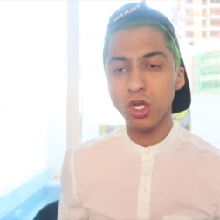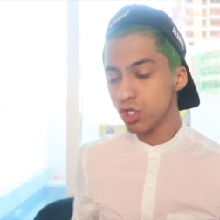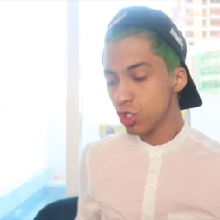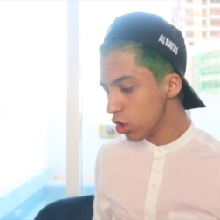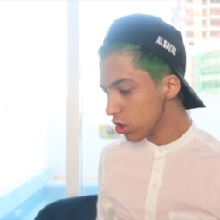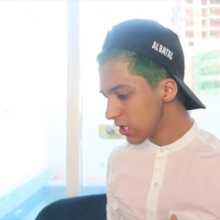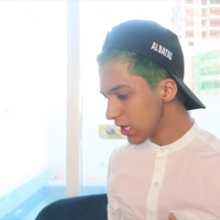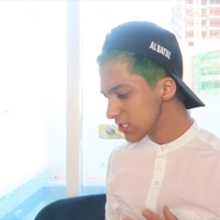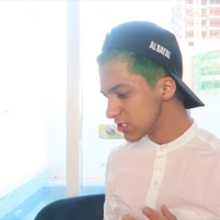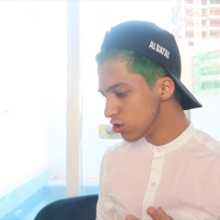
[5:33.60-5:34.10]

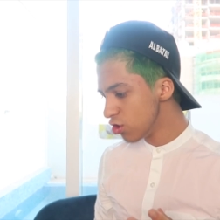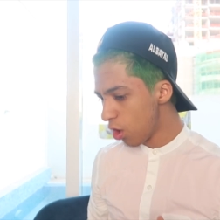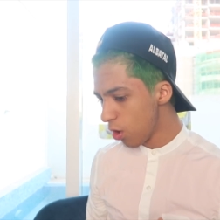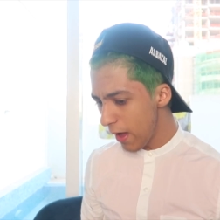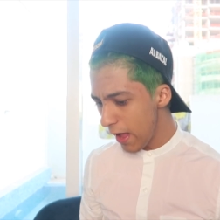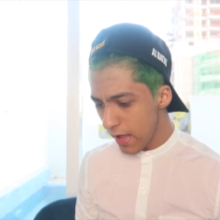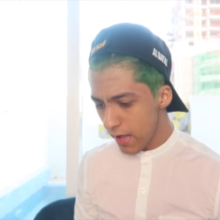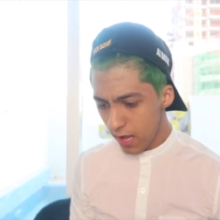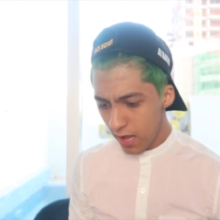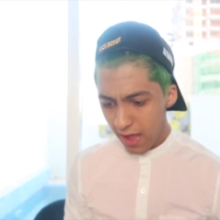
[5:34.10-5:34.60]
Yo, there's no
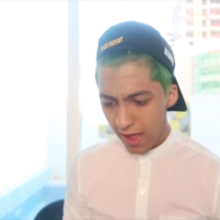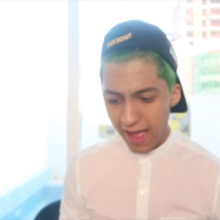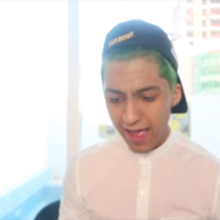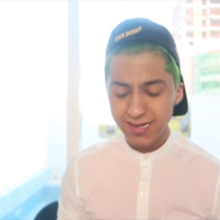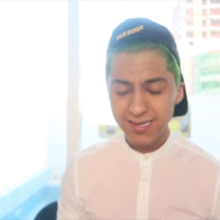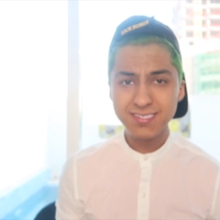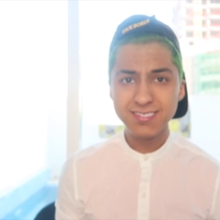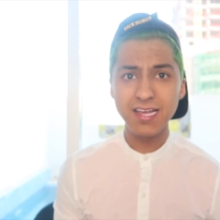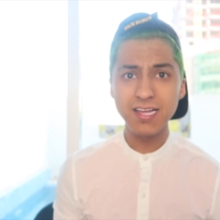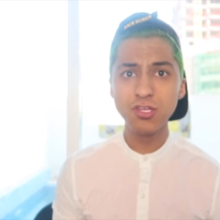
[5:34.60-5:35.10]
way.
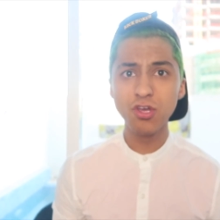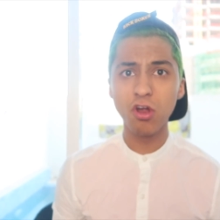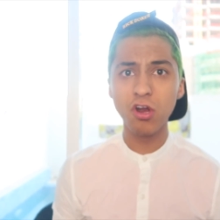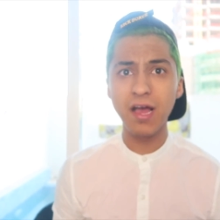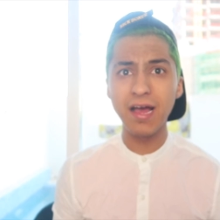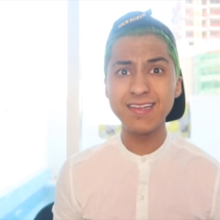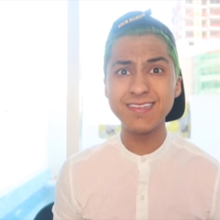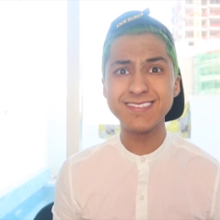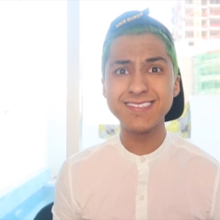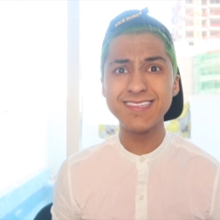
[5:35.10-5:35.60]
And he said, you're
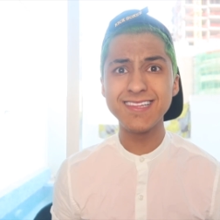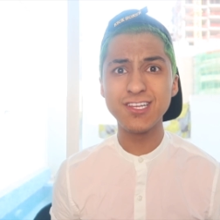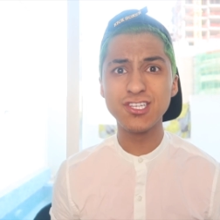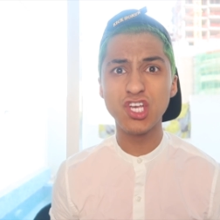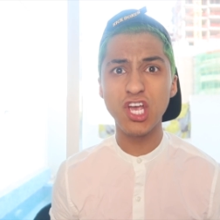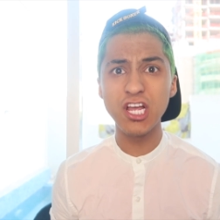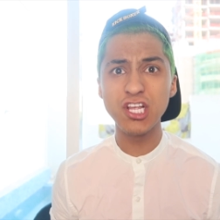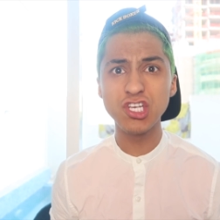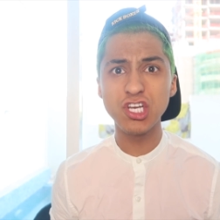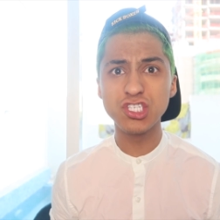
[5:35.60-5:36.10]
gonna see the
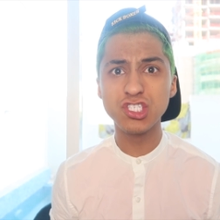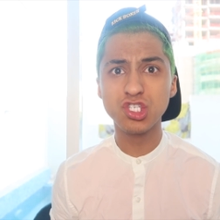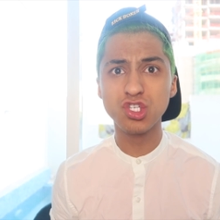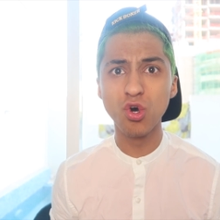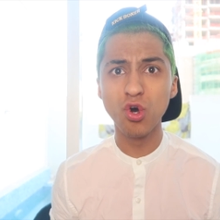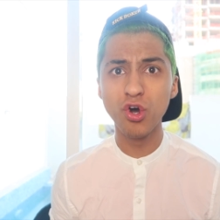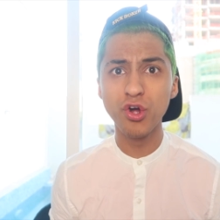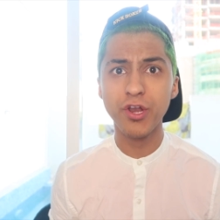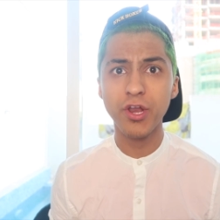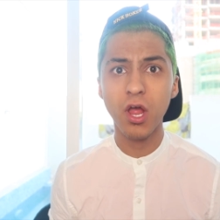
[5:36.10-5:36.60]
changes
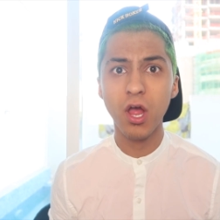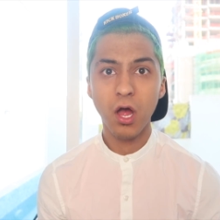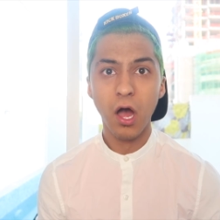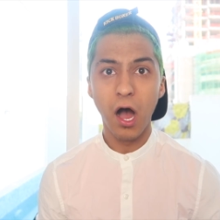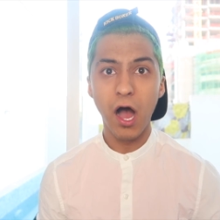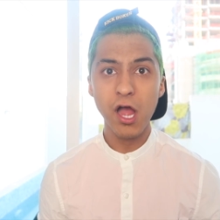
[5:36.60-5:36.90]
soon.